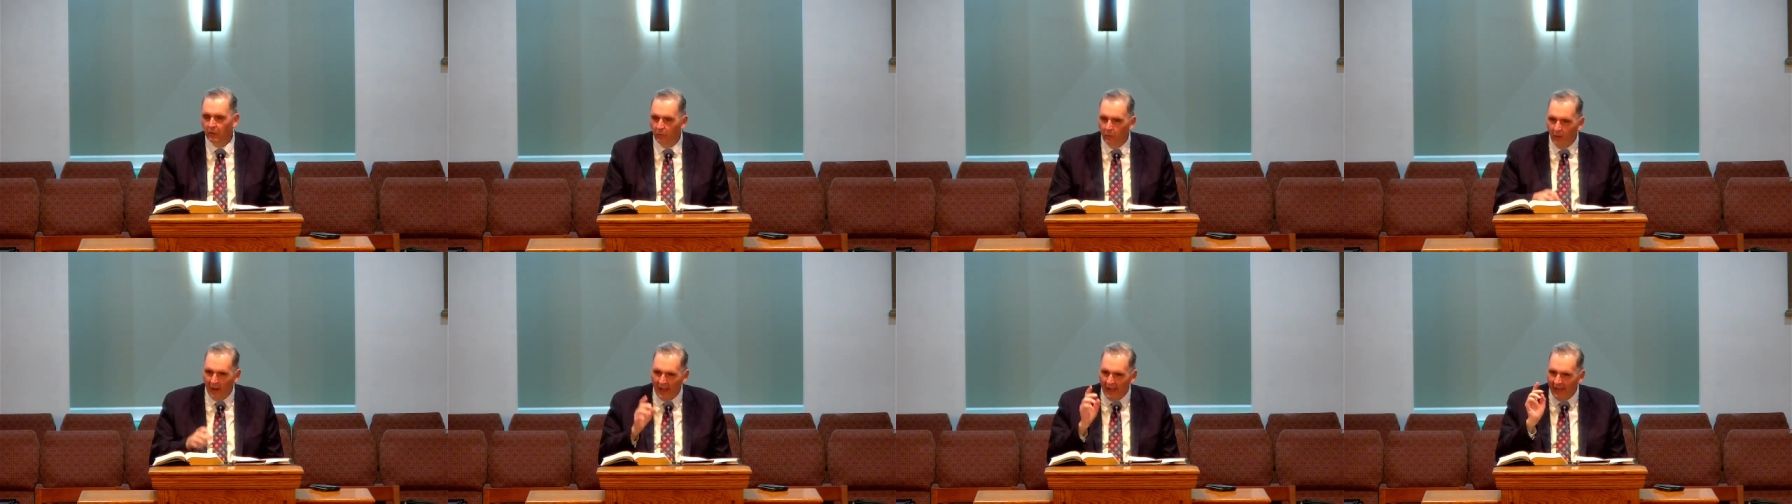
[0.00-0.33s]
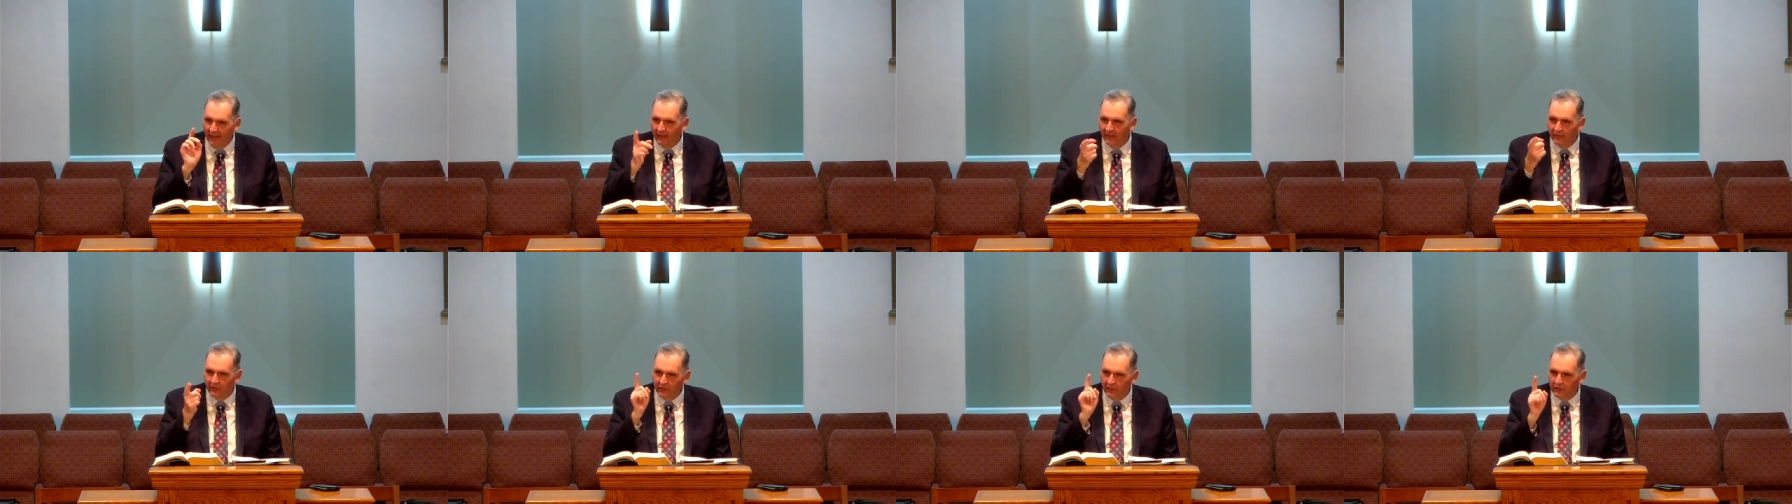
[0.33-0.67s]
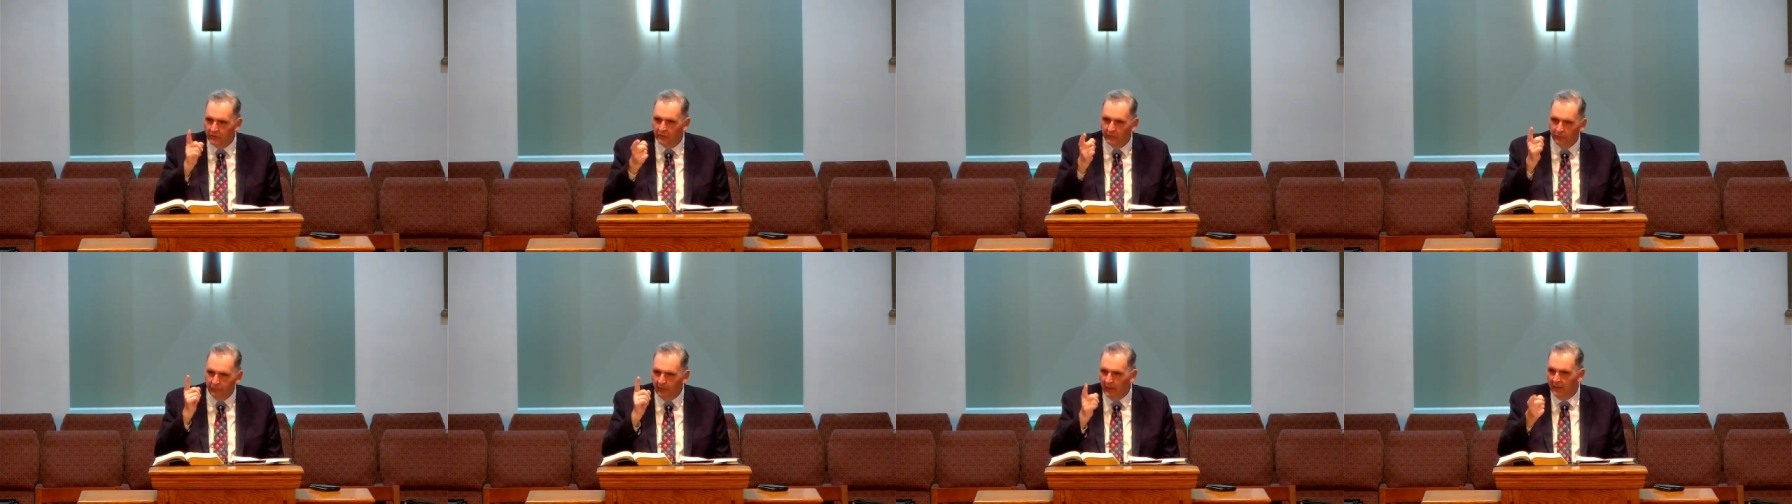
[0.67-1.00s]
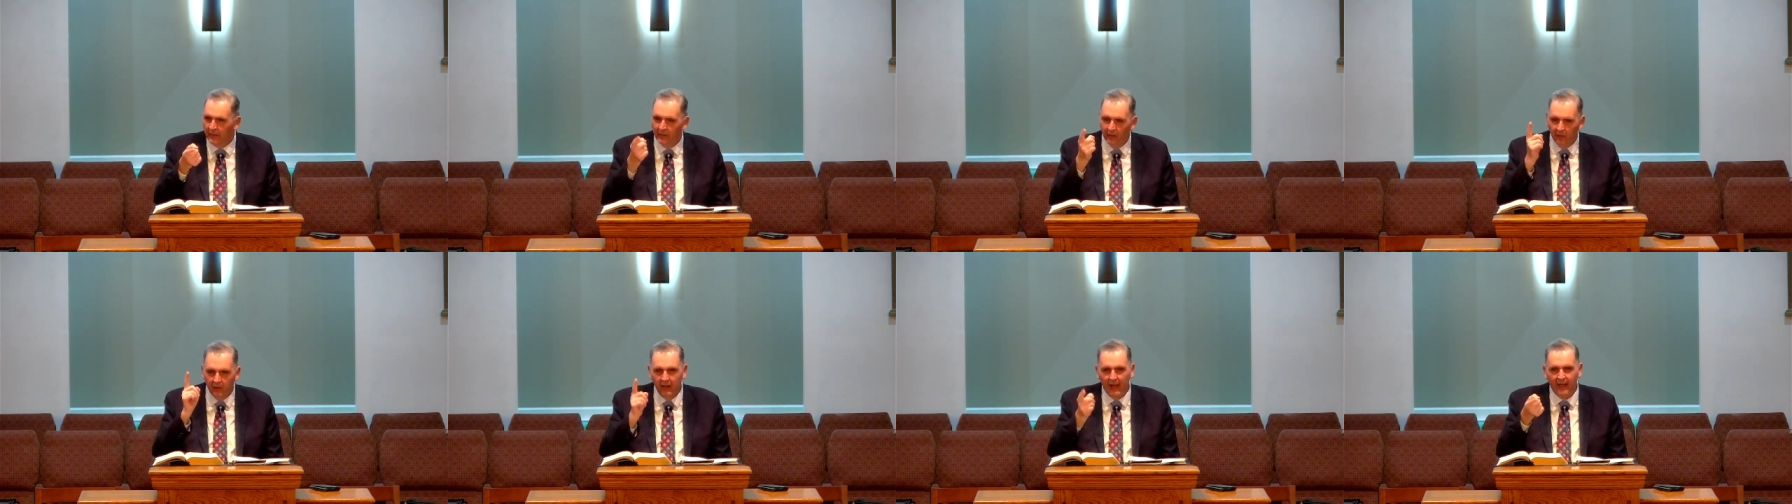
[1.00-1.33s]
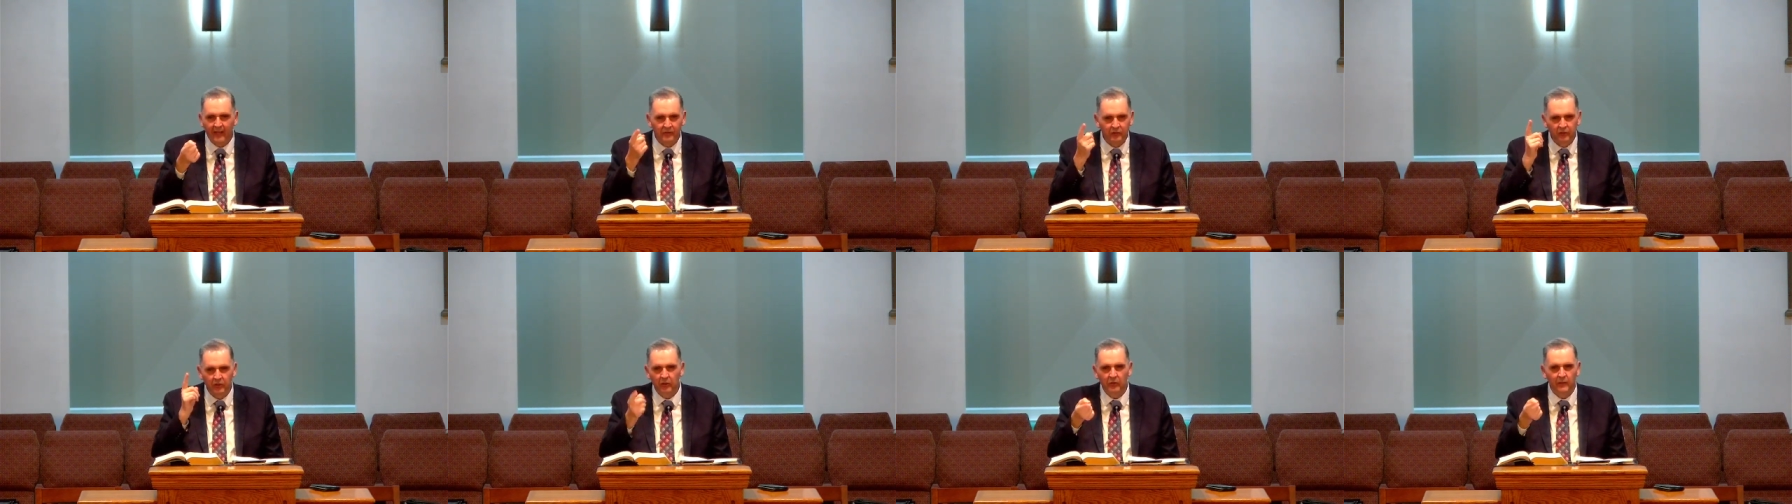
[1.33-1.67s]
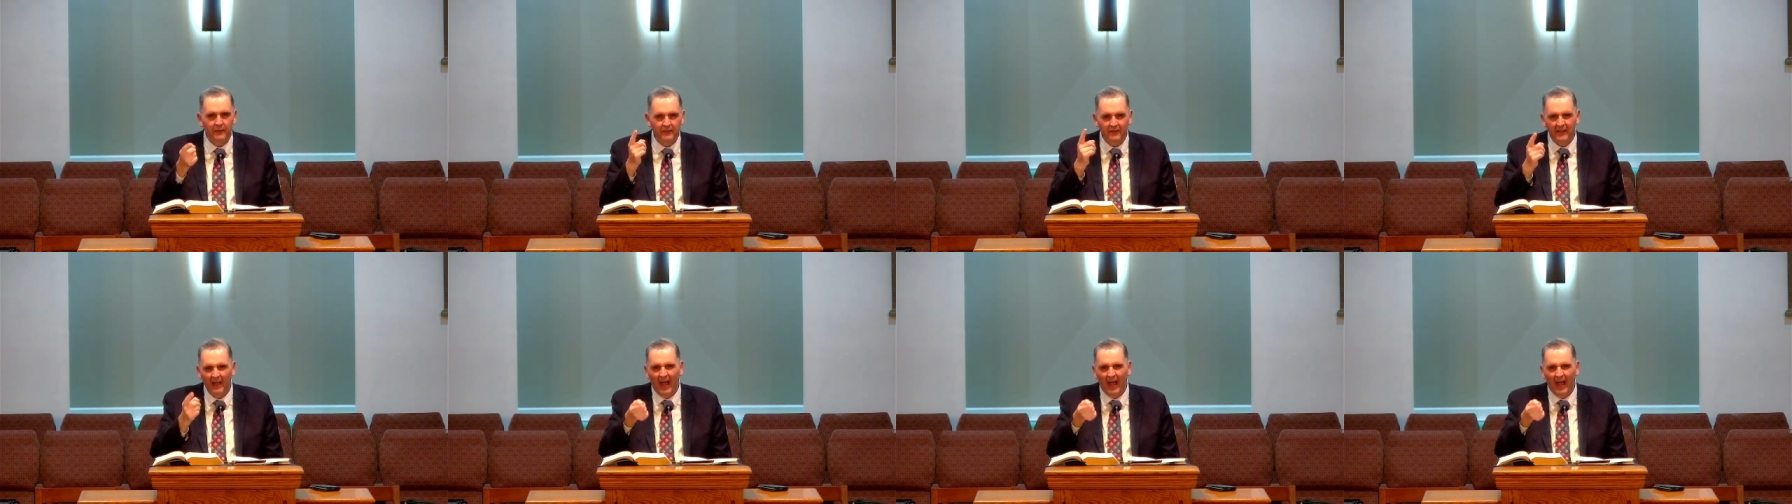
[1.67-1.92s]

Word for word: wag his finger at you and say,